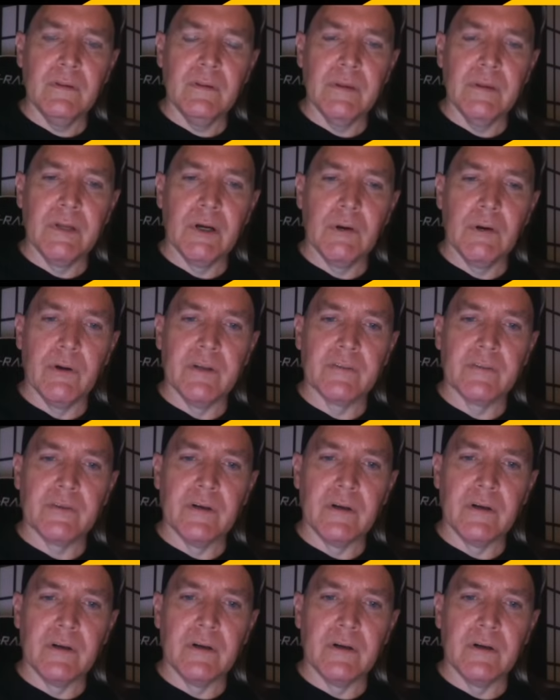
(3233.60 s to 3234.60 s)
you know it
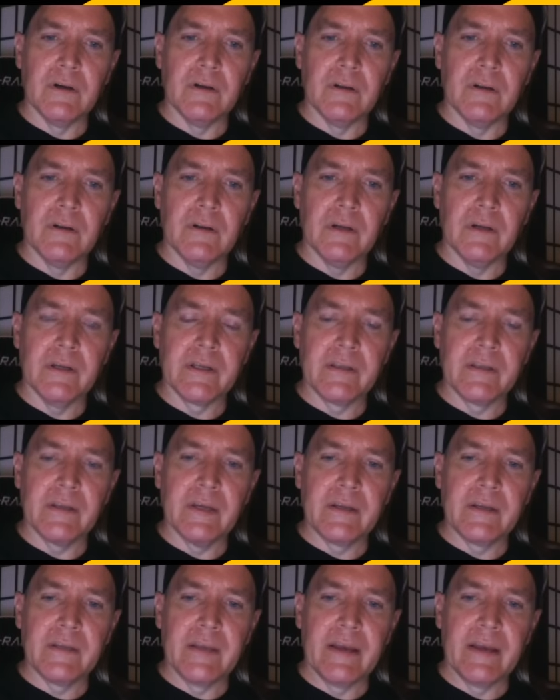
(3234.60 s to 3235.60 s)
uh,
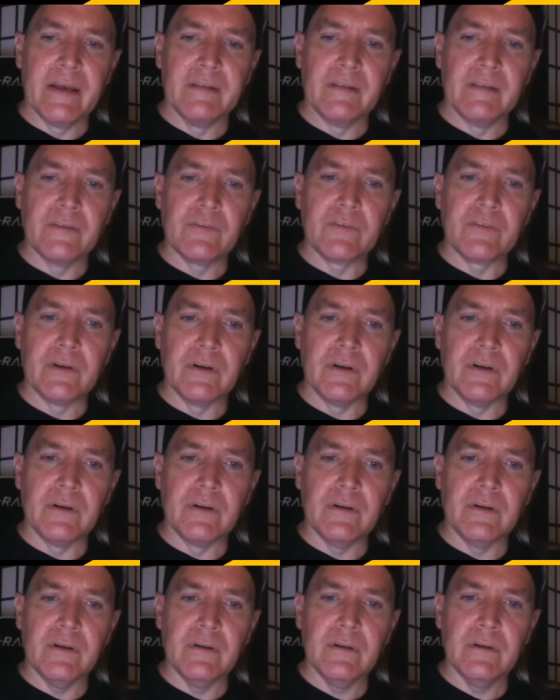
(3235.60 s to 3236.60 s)
again this
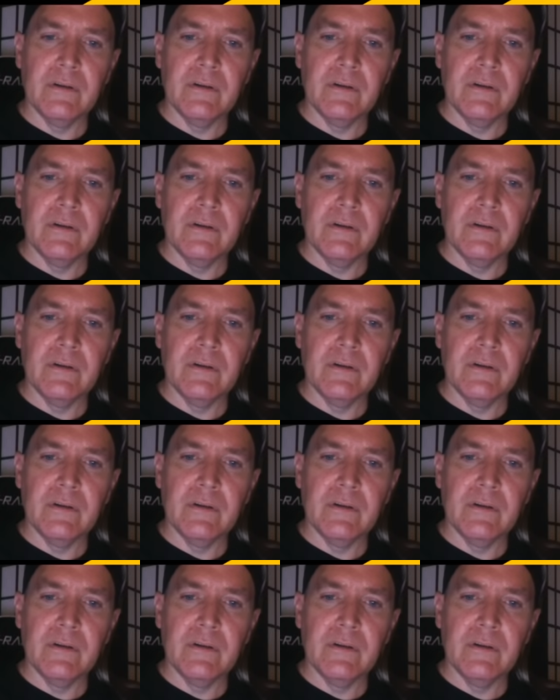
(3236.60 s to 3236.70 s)
uh,